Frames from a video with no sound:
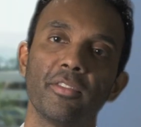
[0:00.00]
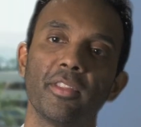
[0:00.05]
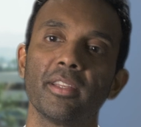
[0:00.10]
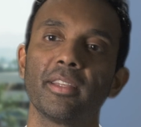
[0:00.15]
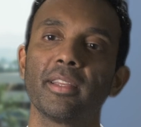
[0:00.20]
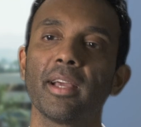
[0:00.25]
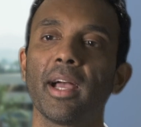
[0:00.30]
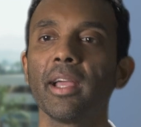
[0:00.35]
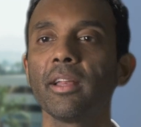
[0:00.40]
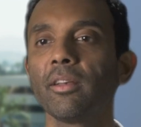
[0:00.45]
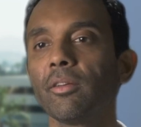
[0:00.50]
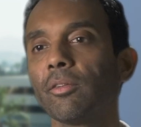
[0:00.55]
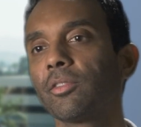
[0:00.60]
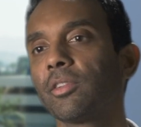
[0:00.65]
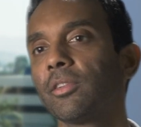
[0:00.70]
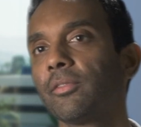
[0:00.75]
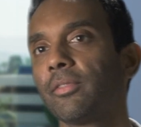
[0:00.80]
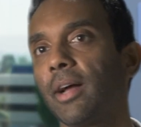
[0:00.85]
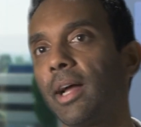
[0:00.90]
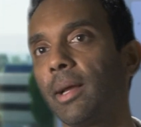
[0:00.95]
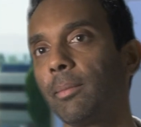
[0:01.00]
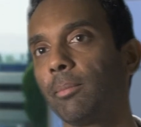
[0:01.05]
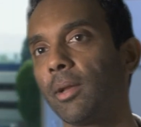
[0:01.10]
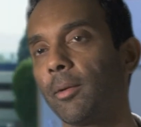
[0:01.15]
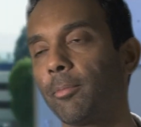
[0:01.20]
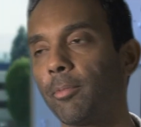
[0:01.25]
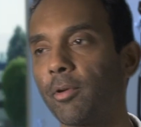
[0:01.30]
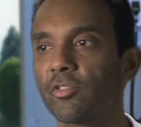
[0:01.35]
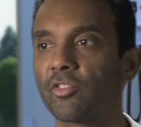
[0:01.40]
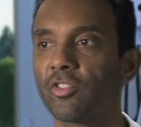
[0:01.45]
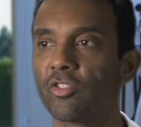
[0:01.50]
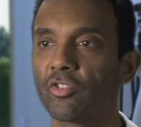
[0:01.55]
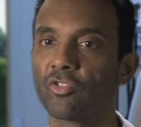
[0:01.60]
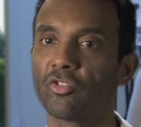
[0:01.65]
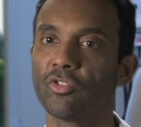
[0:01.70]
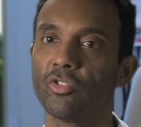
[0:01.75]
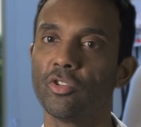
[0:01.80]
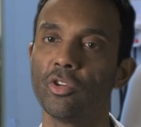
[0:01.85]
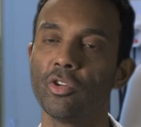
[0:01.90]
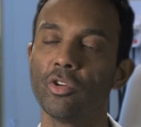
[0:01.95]
the diagnosis of high blood pressure
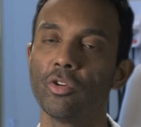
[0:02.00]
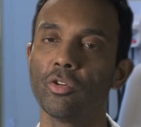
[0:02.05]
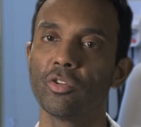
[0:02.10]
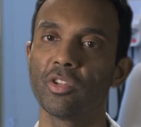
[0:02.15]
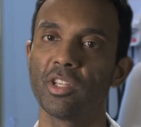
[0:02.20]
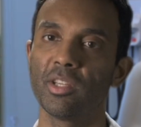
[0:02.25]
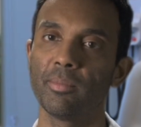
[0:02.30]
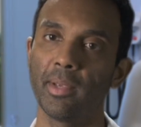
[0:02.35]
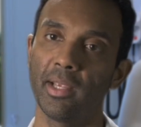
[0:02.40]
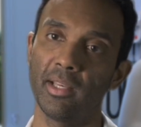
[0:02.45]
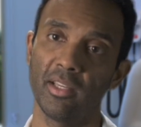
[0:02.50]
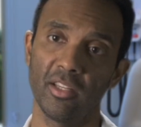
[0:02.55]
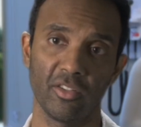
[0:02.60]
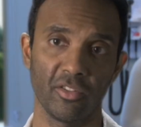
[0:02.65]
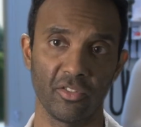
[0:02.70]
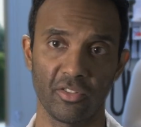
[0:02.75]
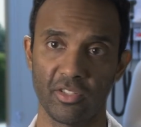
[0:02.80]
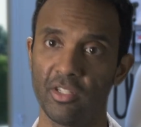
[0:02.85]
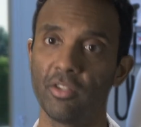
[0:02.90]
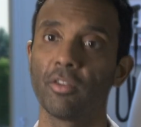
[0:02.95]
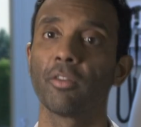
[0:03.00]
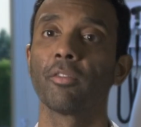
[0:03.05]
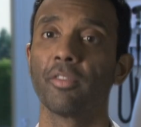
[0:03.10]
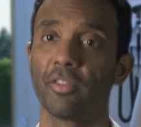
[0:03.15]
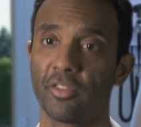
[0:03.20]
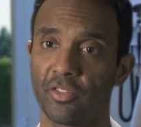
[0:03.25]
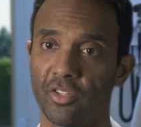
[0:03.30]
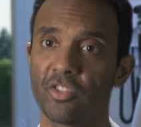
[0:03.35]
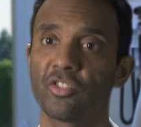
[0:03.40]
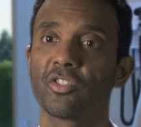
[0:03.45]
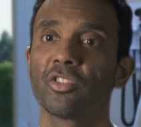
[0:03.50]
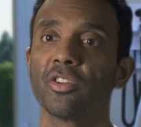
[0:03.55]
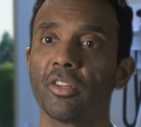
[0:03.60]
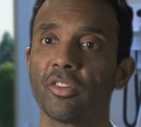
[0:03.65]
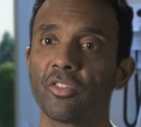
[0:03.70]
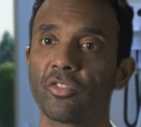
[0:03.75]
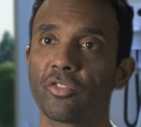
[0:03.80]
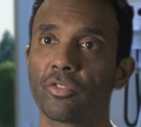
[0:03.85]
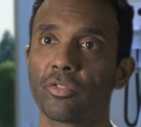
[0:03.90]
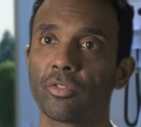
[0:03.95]
is new, you may need to see your
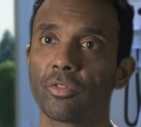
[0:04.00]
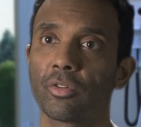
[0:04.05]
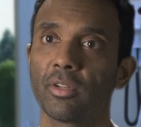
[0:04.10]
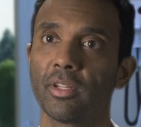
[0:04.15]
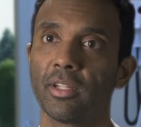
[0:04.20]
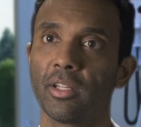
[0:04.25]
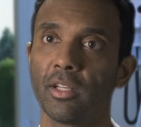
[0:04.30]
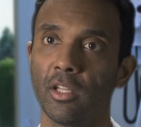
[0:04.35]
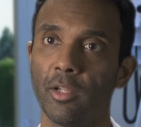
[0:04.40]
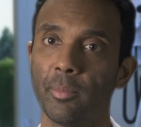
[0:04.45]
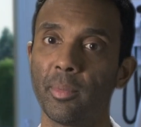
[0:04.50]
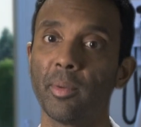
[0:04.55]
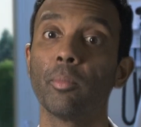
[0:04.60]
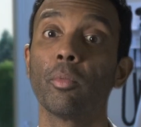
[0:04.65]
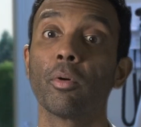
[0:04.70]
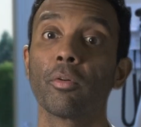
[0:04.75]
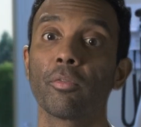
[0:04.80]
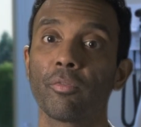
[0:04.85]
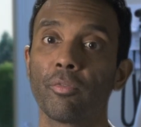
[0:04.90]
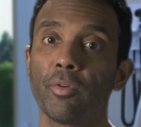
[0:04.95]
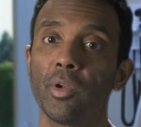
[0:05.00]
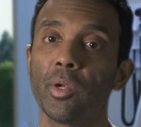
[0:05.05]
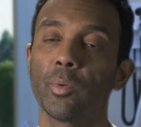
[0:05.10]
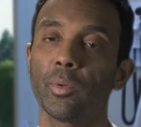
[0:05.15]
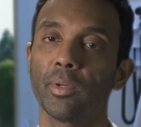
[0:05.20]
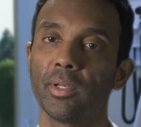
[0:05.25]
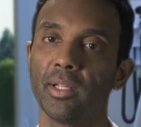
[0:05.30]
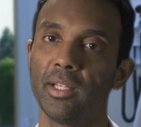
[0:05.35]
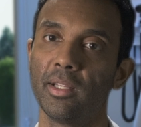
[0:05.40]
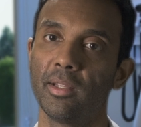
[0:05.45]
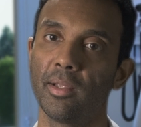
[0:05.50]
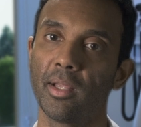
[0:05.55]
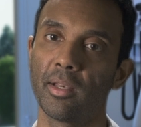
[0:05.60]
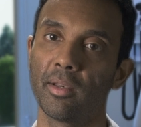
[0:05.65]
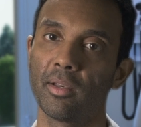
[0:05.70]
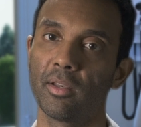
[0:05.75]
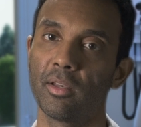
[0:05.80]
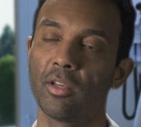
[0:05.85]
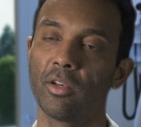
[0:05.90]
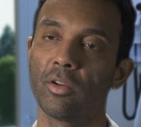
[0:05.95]
physician certainly a little bit more frequently.
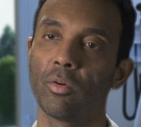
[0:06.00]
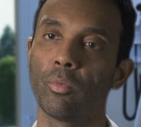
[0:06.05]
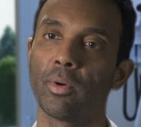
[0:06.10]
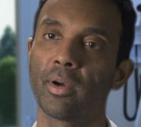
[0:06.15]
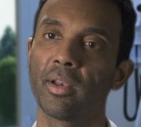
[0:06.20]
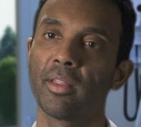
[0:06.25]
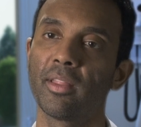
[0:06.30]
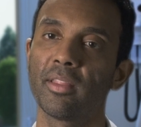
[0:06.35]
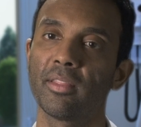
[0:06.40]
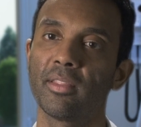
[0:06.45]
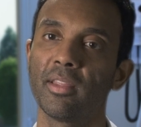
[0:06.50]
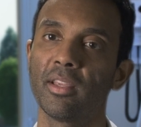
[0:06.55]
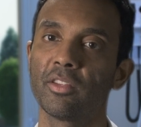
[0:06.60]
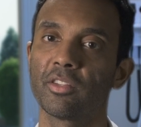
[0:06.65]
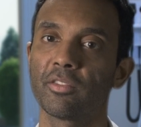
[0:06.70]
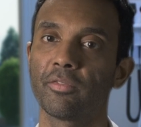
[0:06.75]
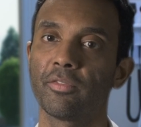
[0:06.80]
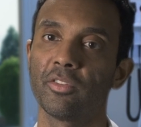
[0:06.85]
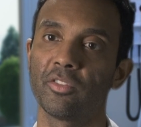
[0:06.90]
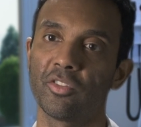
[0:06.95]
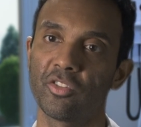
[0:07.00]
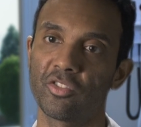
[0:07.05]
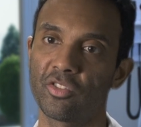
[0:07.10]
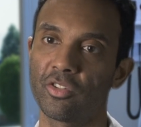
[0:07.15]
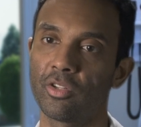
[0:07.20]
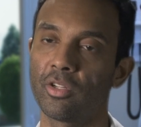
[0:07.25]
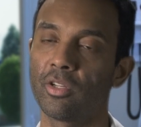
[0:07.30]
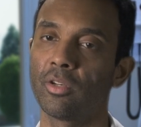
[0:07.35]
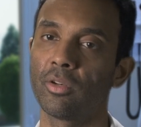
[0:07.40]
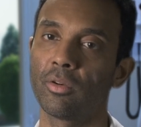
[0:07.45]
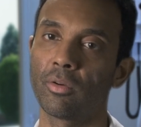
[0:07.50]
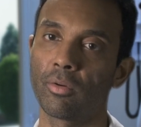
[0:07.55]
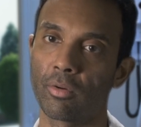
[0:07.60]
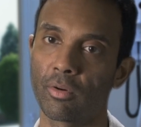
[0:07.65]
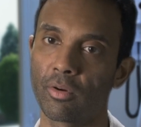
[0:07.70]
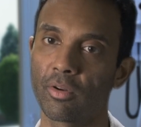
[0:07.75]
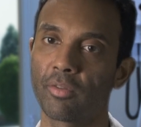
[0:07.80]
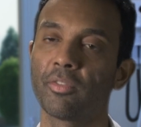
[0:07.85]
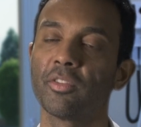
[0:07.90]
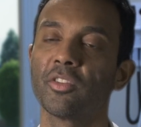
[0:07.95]
And one of the things a physician
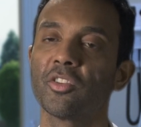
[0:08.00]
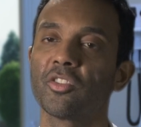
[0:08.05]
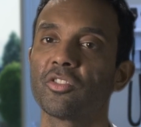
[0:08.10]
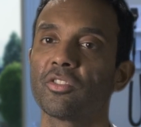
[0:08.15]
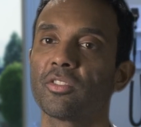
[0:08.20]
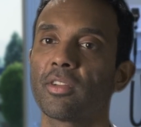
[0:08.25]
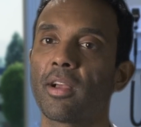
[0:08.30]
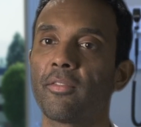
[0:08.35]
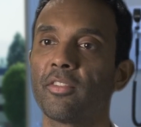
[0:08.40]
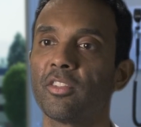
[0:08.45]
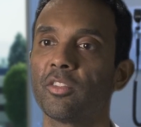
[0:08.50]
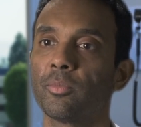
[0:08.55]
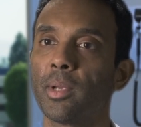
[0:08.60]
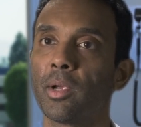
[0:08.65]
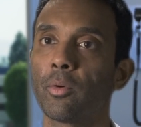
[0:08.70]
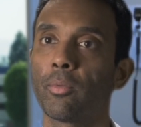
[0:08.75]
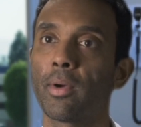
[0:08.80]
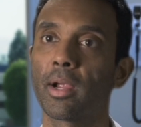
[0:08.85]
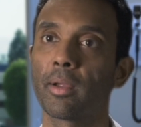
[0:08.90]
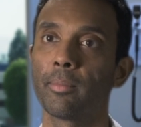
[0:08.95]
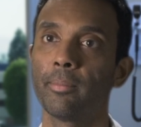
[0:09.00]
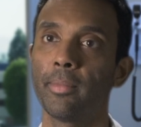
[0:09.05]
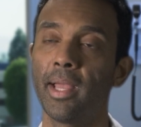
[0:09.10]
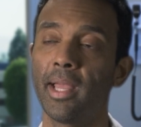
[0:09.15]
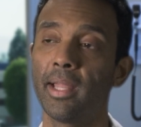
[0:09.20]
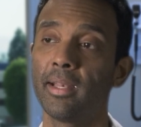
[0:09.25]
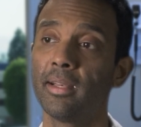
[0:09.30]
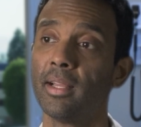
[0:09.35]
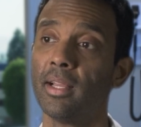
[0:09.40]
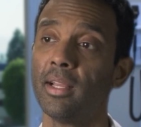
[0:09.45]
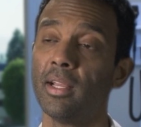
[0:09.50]
or a physician's office may recommend